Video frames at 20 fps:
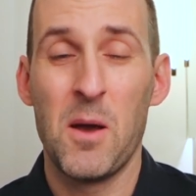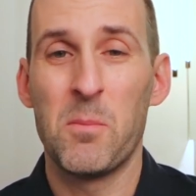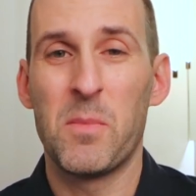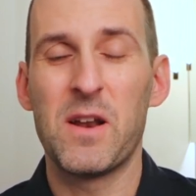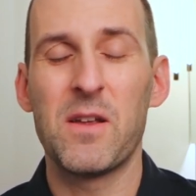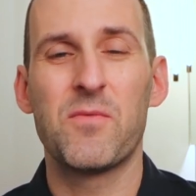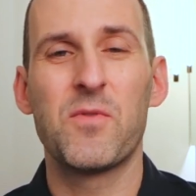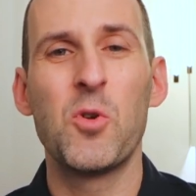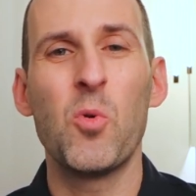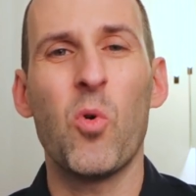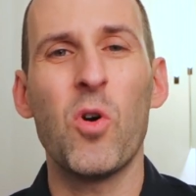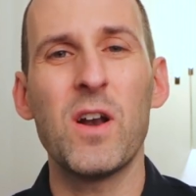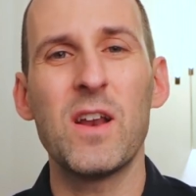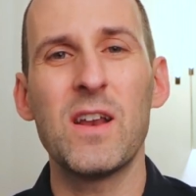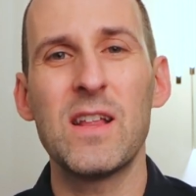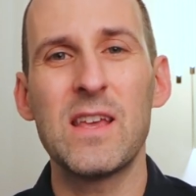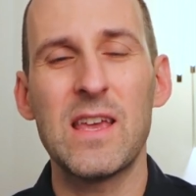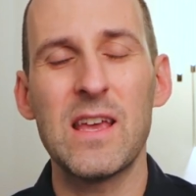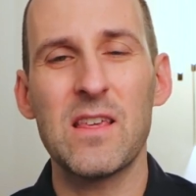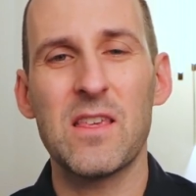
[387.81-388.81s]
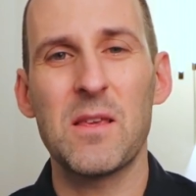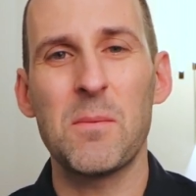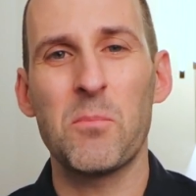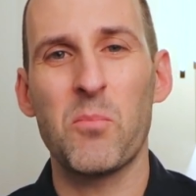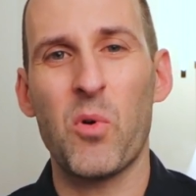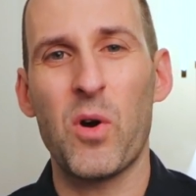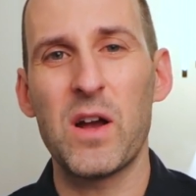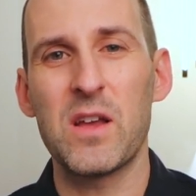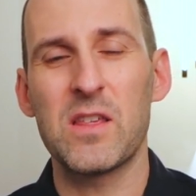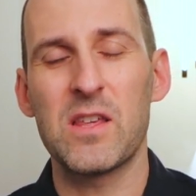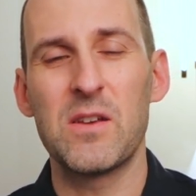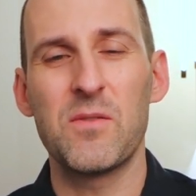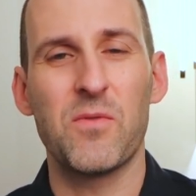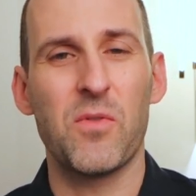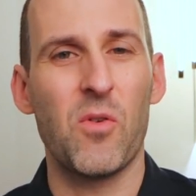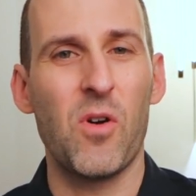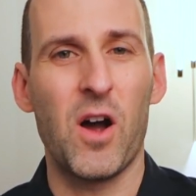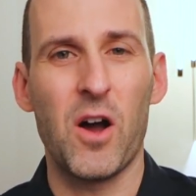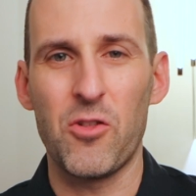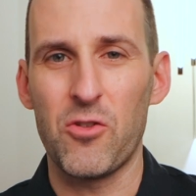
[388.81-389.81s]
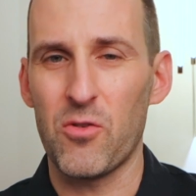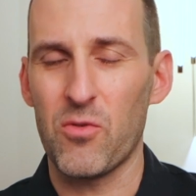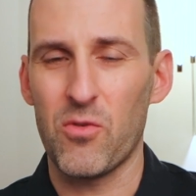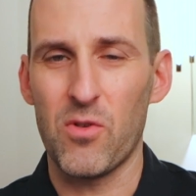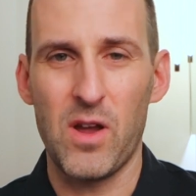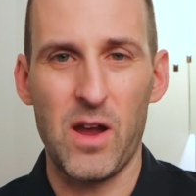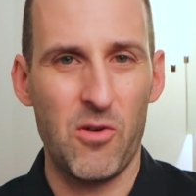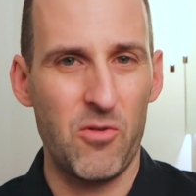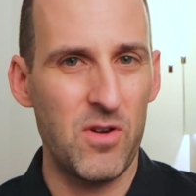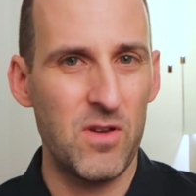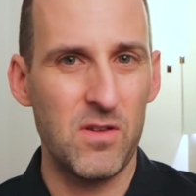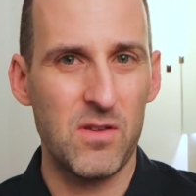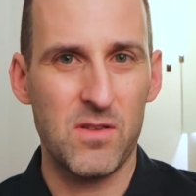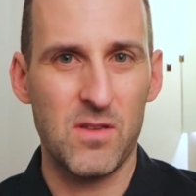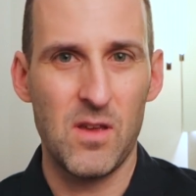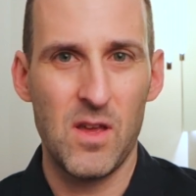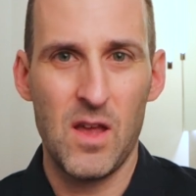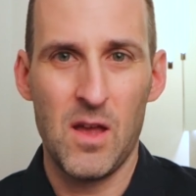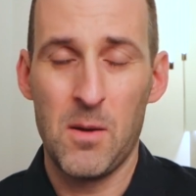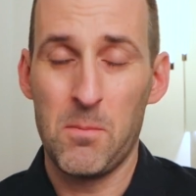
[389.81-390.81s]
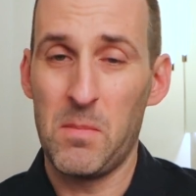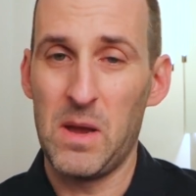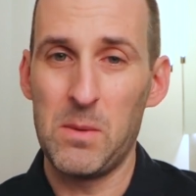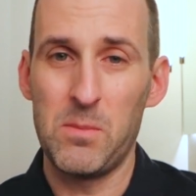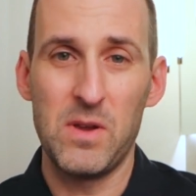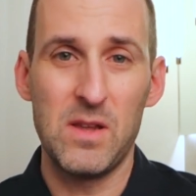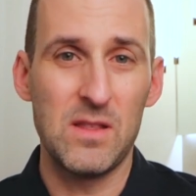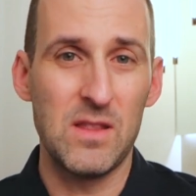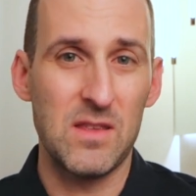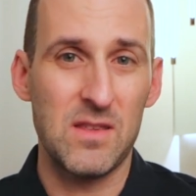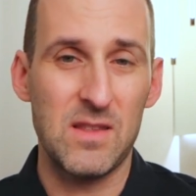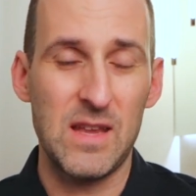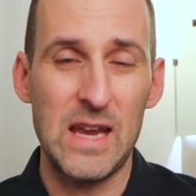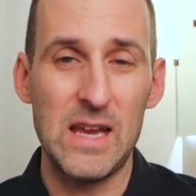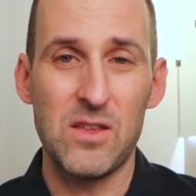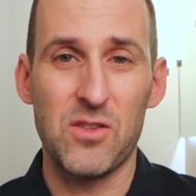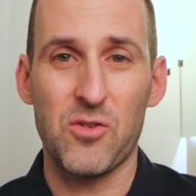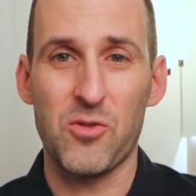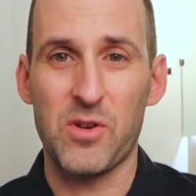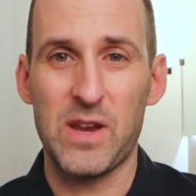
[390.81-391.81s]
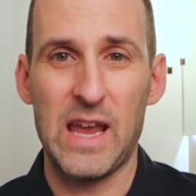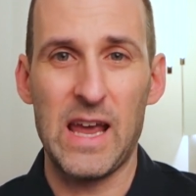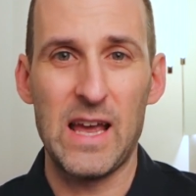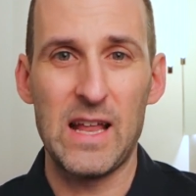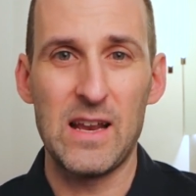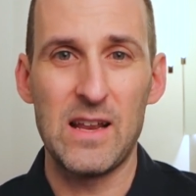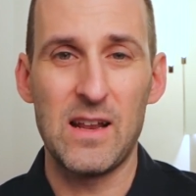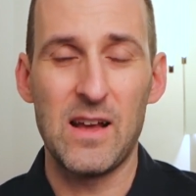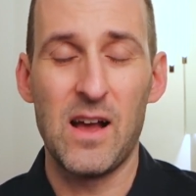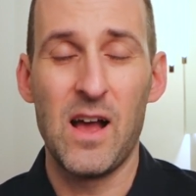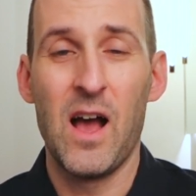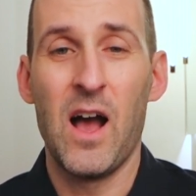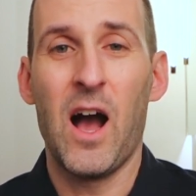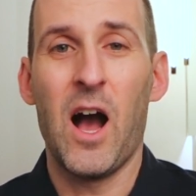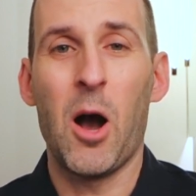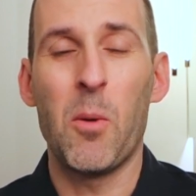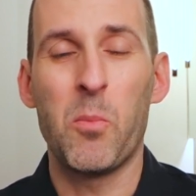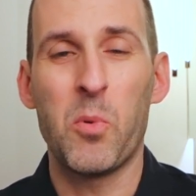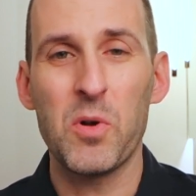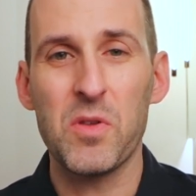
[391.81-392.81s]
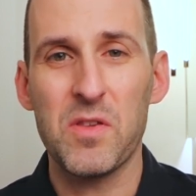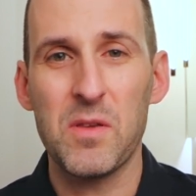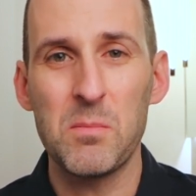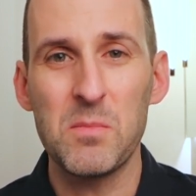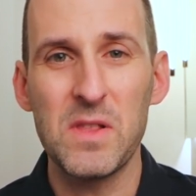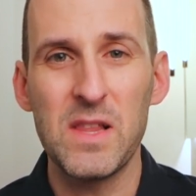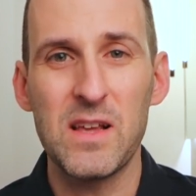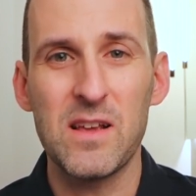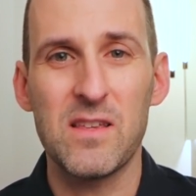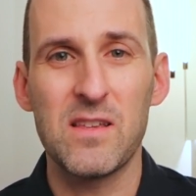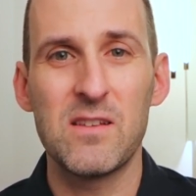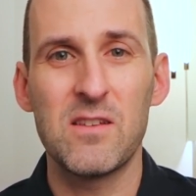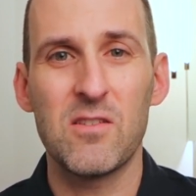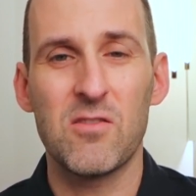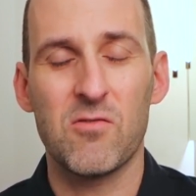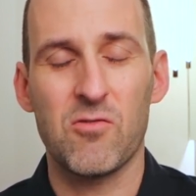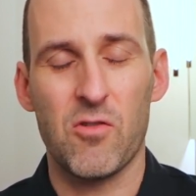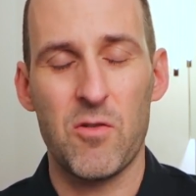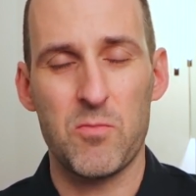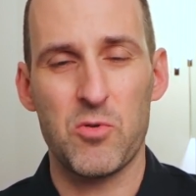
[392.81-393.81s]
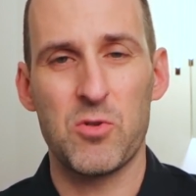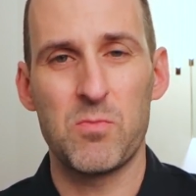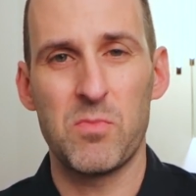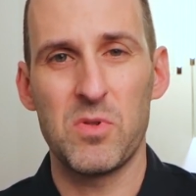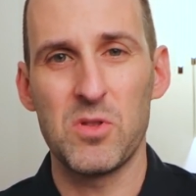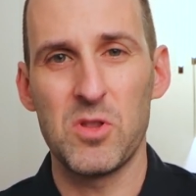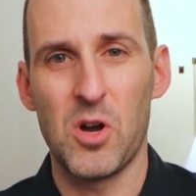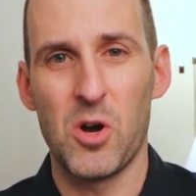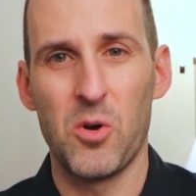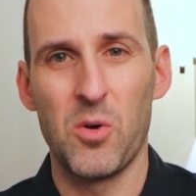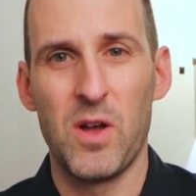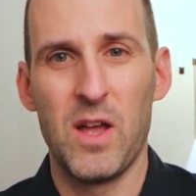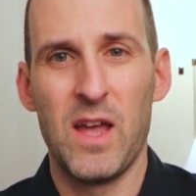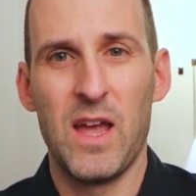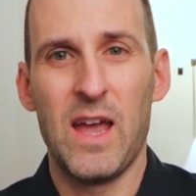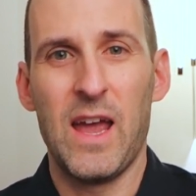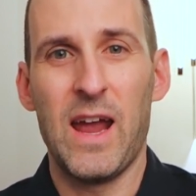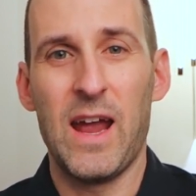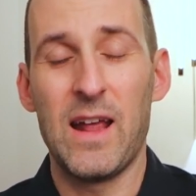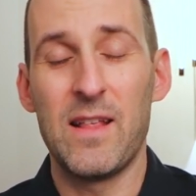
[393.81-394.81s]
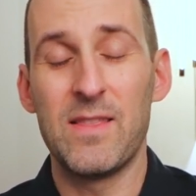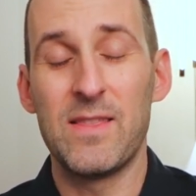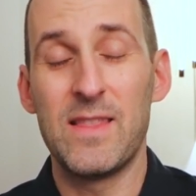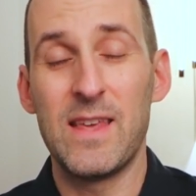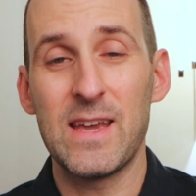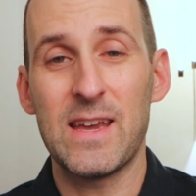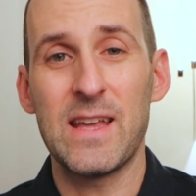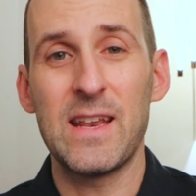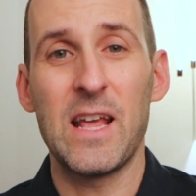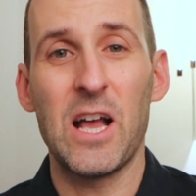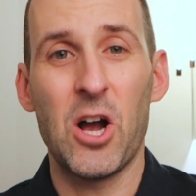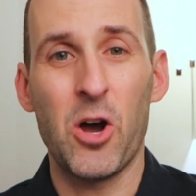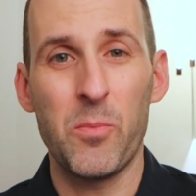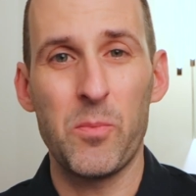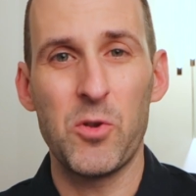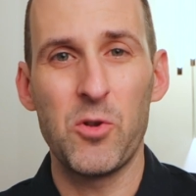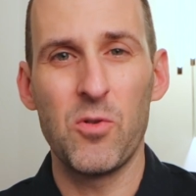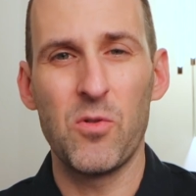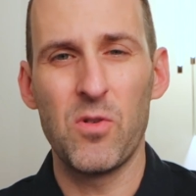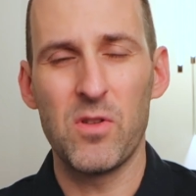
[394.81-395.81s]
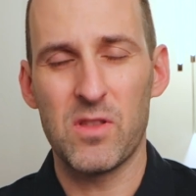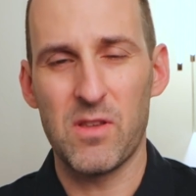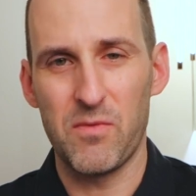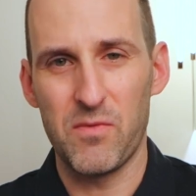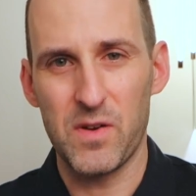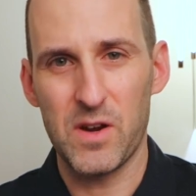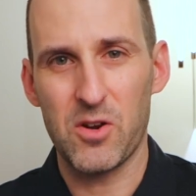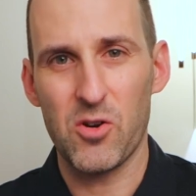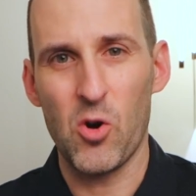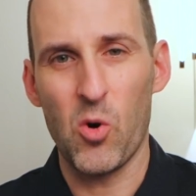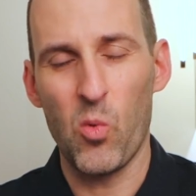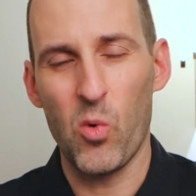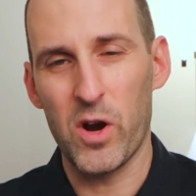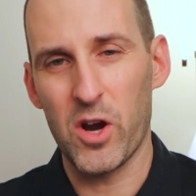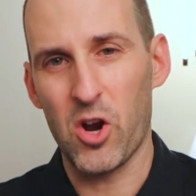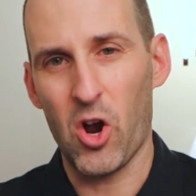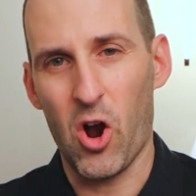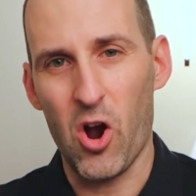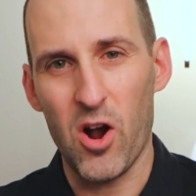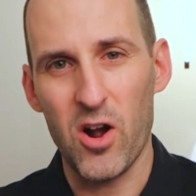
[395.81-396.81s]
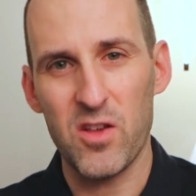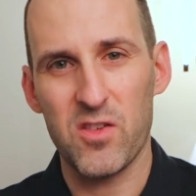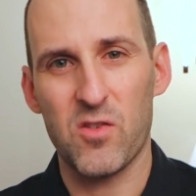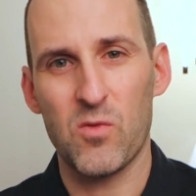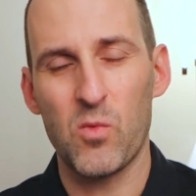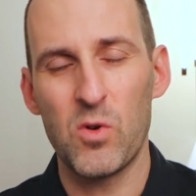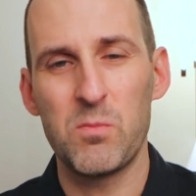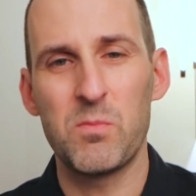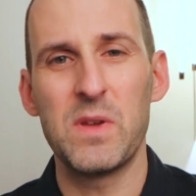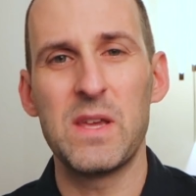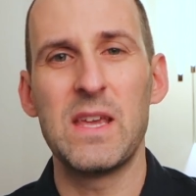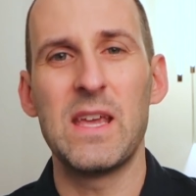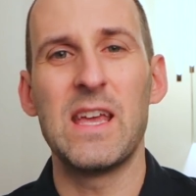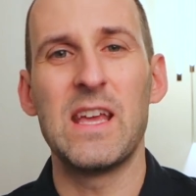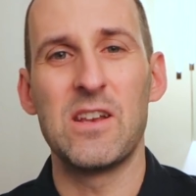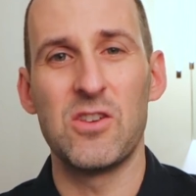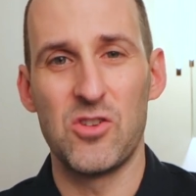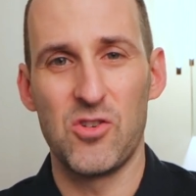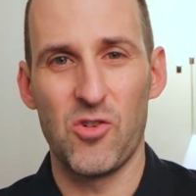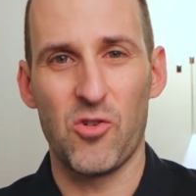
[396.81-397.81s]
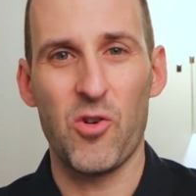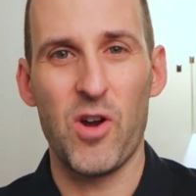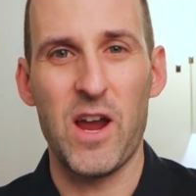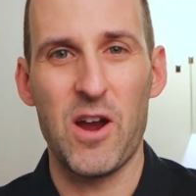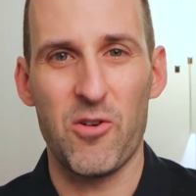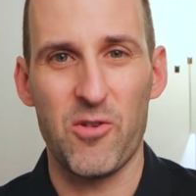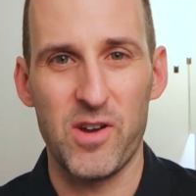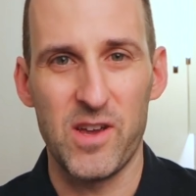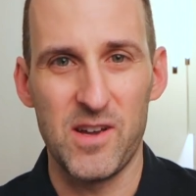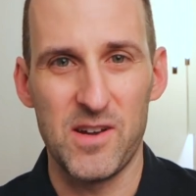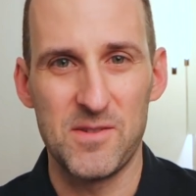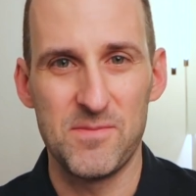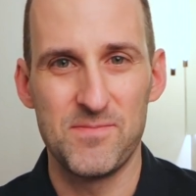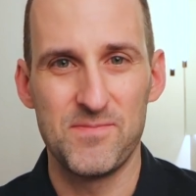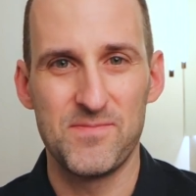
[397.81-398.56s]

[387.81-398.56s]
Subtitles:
But if you wanted to get some pricing for other areas, maybe in the States or Canada, I'll put some links in the description below, and they can help you to figure out what costs would be in your area.